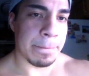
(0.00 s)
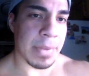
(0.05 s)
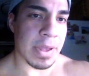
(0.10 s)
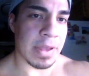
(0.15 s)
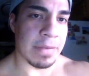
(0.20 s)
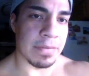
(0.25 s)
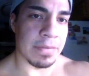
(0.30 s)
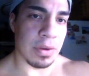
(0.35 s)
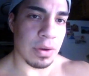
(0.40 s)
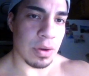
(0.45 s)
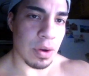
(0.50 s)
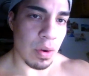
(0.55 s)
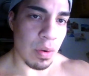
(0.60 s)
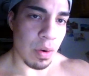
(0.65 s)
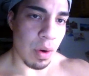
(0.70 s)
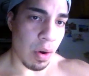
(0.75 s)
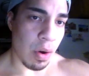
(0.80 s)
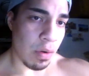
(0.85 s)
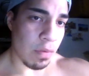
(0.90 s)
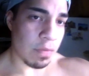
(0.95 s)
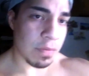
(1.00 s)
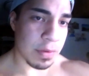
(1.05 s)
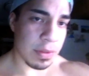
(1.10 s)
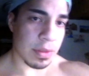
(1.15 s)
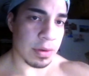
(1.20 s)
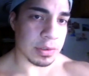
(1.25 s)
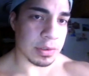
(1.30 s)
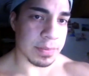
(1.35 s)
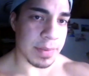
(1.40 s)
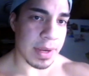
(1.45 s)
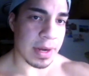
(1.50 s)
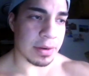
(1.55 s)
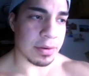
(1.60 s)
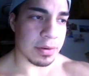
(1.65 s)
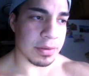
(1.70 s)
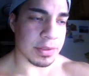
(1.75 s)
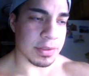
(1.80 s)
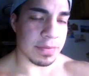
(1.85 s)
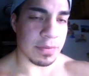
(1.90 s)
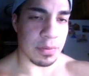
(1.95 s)
if you go over those
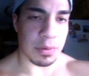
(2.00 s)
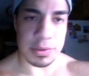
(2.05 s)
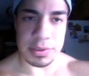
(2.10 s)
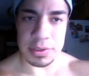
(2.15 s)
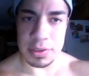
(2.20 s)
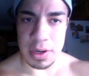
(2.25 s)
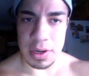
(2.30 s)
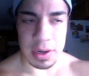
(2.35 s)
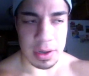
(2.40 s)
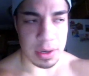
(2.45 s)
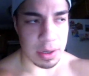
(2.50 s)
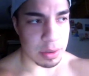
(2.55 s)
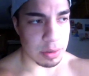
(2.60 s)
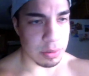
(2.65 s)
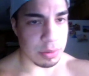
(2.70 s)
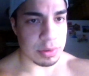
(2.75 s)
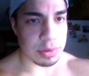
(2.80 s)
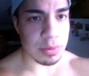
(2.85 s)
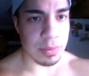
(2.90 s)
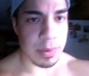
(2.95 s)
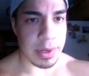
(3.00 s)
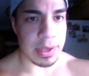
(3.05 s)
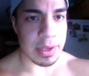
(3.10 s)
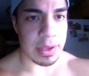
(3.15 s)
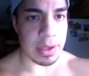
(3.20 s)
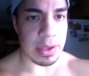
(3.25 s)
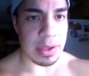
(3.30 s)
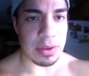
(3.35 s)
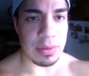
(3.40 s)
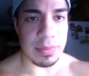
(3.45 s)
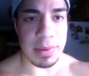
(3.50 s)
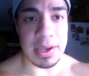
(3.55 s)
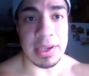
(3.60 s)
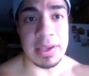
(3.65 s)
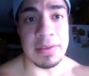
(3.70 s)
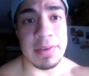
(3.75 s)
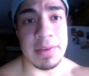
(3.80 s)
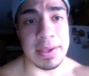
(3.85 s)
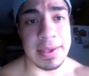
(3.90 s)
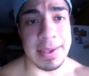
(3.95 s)
macros, of course you're not going to lose the weight, and you might
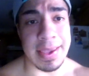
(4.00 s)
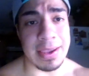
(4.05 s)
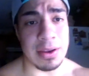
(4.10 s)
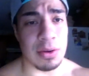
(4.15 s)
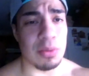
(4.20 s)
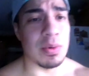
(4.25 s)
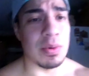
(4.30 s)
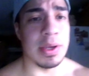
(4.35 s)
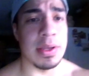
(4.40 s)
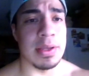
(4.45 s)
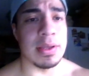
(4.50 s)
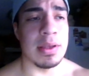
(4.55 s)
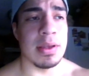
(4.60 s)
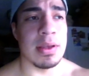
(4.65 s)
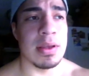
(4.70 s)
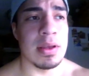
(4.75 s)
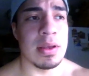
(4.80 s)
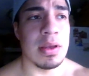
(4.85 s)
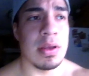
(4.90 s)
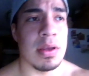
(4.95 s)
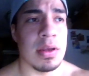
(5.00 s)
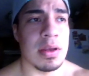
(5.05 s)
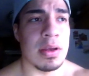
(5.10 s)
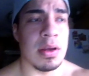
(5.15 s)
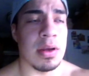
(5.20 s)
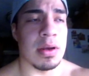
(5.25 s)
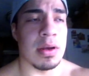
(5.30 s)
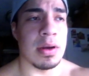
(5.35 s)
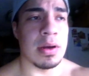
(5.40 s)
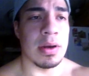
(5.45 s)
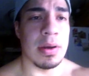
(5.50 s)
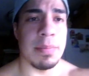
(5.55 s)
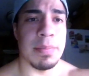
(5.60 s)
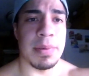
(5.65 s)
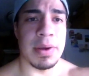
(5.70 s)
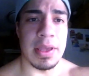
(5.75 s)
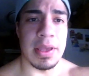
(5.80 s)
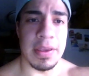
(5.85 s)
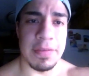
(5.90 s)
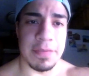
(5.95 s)
even gain weight.
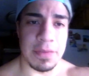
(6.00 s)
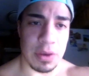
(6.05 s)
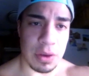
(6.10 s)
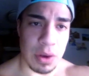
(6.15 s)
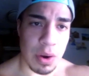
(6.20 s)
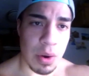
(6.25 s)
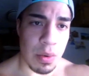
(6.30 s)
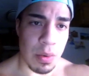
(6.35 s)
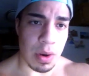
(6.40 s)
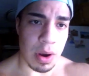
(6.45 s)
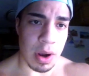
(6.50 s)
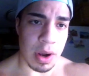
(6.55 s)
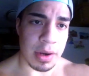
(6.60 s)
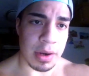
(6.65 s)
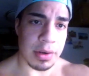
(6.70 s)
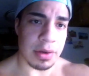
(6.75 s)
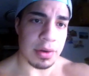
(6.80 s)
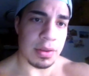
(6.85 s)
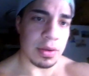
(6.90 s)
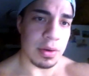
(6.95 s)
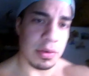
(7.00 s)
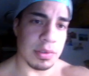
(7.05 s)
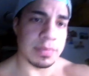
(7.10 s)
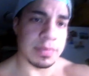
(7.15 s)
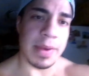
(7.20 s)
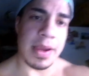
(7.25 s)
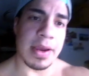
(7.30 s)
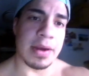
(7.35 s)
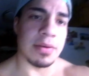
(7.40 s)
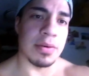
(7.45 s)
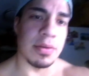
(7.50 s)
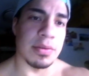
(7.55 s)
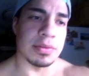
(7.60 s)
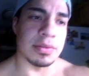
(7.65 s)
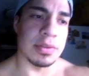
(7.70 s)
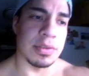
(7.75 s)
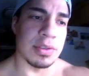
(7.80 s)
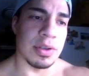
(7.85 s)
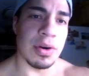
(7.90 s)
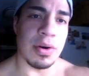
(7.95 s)
But if you go under those
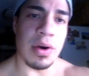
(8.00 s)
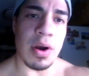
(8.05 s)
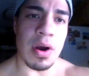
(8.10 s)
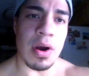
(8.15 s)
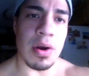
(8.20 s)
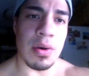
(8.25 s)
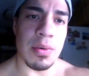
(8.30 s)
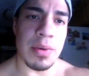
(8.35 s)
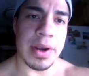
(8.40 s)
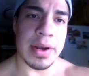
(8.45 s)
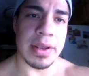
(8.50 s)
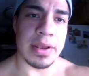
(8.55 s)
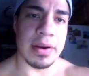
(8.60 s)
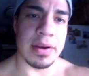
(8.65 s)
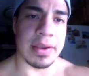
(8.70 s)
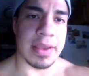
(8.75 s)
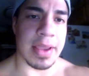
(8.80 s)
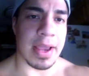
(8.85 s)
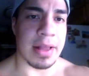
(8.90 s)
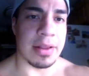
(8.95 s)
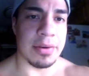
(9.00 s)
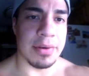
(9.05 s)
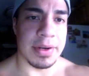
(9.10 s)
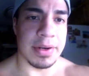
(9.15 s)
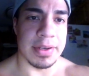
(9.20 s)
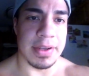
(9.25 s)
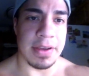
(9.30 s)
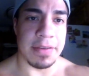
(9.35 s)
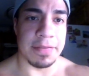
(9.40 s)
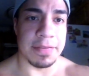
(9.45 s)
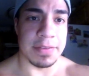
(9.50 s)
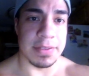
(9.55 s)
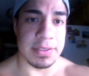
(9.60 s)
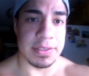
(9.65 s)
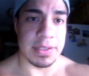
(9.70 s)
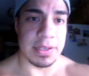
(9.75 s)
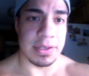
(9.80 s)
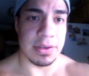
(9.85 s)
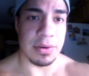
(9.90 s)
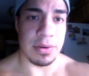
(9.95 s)
macros, you're already in a calorie
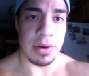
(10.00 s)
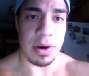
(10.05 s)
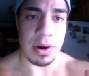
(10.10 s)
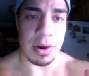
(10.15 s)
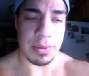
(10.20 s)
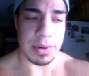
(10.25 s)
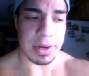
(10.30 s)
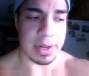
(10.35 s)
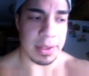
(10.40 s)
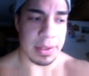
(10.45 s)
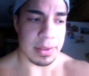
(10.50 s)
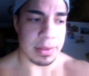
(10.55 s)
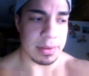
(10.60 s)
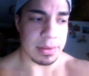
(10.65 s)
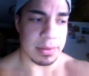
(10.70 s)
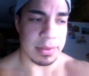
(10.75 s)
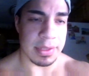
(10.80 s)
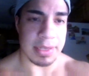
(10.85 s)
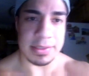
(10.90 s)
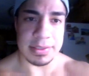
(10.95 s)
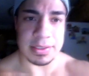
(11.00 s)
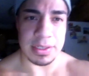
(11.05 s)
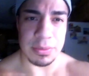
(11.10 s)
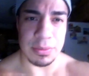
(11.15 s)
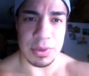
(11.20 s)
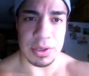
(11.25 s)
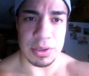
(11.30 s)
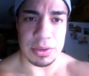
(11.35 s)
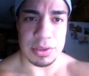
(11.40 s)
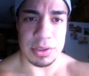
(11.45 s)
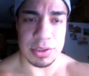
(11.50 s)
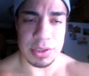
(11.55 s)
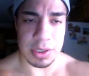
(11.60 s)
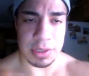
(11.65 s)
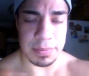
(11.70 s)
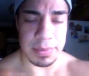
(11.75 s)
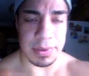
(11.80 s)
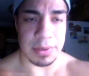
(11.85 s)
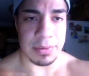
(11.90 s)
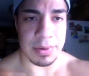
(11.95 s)
deficit. You're already less than what you
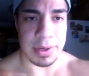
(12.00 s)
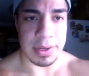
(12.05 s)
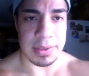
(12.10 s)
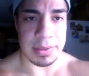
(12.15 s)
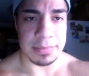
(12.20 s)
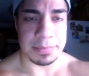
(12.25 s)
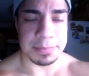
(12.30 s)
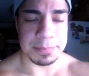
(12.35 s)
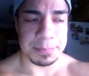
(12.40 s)
should be, right?